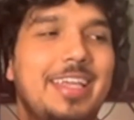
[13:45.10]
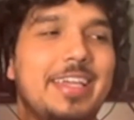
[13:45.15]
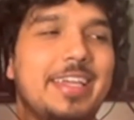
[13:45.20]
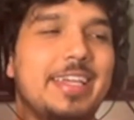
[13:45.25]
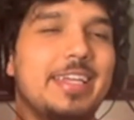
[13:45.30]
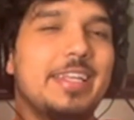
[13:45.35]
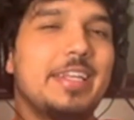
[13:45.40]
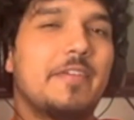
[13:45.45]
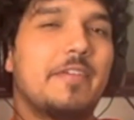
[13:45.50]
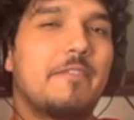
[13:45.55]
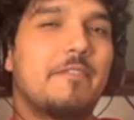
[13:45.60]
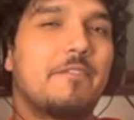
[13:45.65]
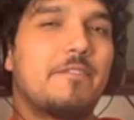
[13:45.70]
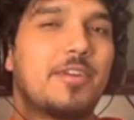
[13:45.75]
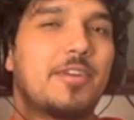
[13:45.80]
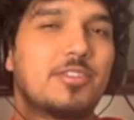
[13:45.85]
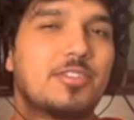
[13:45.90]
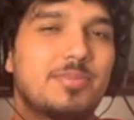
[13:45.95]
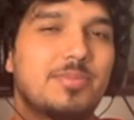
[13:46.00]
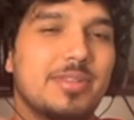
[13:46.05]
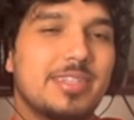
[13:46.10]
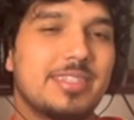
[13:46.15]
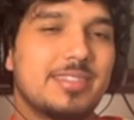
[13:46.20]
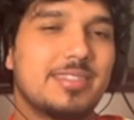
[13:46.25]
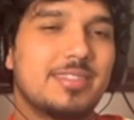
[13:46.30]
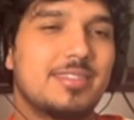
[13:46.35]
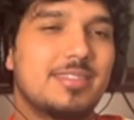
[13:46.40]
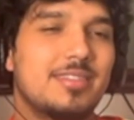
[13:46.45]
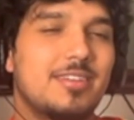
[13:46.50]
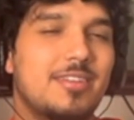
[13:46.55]
In 1st
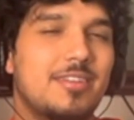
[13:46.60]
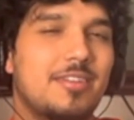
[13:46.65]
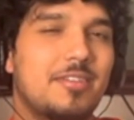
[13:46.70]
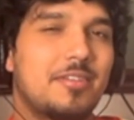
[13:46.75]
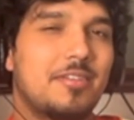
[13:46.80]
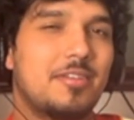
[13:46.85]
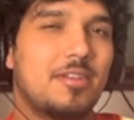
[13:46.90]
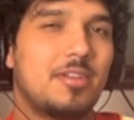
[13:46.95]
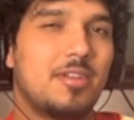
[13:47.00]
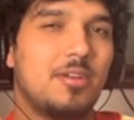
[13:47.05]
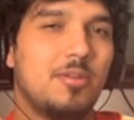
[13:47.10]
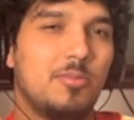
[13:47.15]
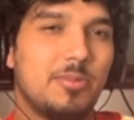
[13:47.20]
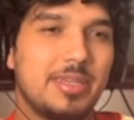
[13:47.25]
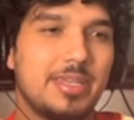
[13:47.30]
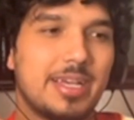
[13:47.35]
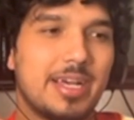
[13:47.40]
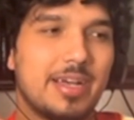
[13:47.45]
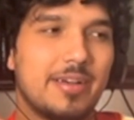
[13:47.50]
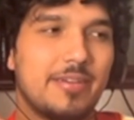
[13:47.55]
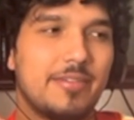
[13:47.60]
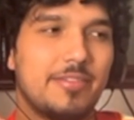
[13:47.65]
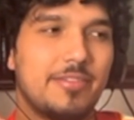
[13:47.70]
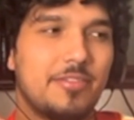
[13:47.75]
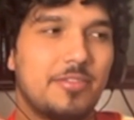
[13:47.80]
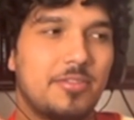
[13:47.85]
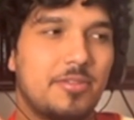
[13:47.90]
place, we have